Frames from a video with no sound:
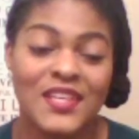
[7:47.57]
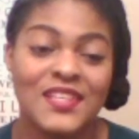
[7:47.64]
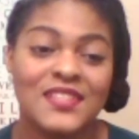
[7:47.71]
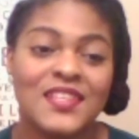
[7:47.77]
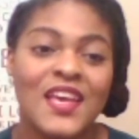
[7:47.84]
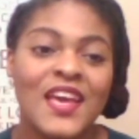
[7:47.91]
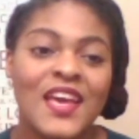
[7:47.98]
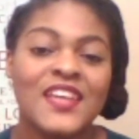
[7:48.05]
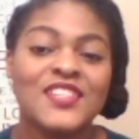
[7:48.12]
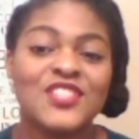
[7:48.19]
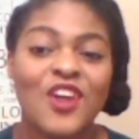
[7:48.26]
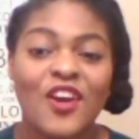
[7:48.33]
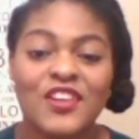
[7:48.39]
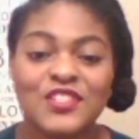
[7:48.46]
He,
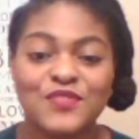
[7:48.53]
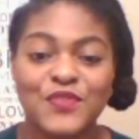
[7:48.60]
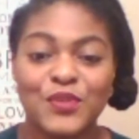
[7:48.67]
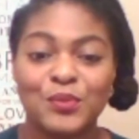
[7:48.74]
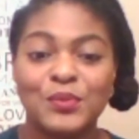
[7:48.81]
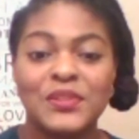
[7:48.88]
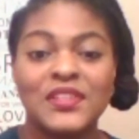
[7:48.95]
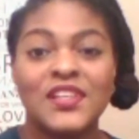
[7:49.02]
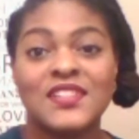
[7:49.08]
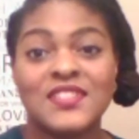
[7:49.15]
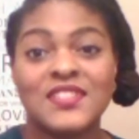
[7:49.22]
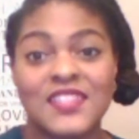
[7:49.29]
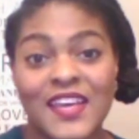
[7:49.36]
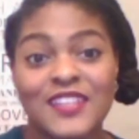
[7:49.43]
his heart is filled with
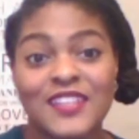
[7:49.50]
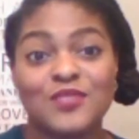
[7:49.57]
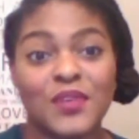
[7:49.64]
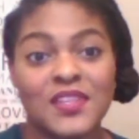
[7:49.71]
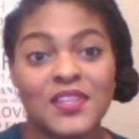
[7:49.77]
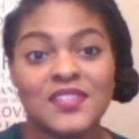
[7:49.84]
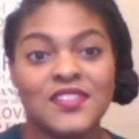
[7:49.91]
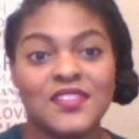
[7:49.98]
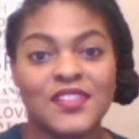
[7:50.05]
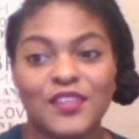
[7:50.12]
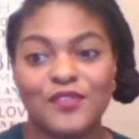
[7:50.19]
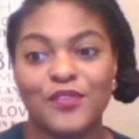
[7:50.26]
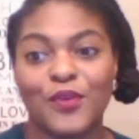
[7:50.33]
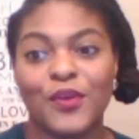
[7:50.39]
lust, and that's what he's
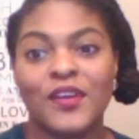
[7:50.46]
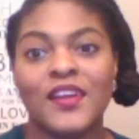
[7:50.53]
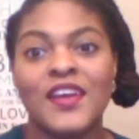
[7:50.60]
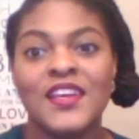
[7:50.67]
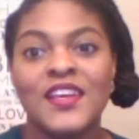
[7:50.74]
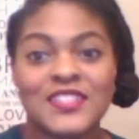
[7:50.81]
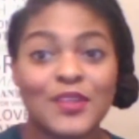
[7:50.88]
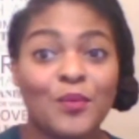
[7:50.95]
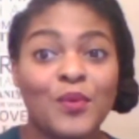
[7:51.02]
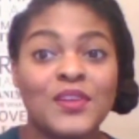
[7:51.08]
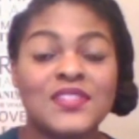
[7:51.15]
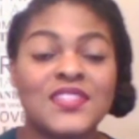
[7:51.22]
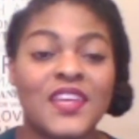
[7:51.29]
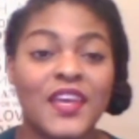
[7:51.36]
looking for.
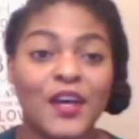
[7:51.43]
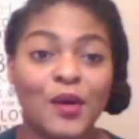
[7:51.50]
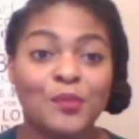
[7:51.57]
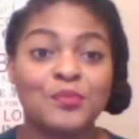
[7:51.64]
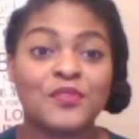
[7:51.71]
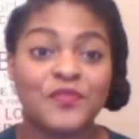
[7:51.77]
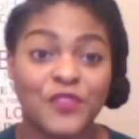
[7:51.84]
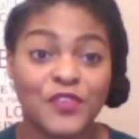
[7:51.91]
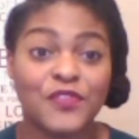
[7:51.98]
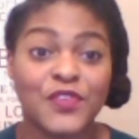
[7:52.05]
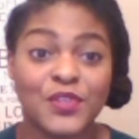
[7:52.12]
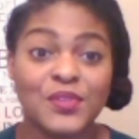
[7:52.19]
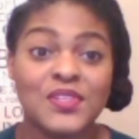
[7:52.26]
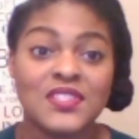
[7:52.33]
Someone to help
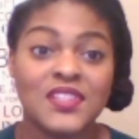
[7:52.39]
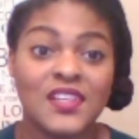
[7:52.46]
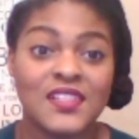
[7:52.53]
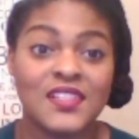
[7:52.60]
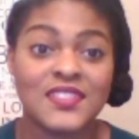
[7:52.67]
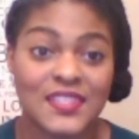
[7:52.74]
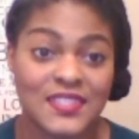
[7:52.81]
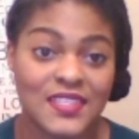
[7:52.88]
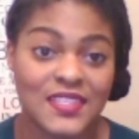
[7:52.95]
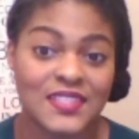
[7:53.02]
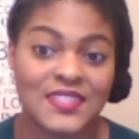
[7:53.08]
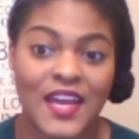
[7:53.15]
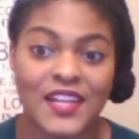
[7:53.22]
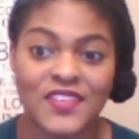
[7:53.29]
fulfill his lust that's
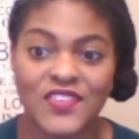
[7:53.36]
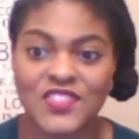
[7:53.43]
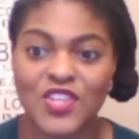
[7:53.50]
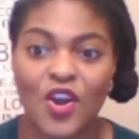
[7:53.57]
inside of his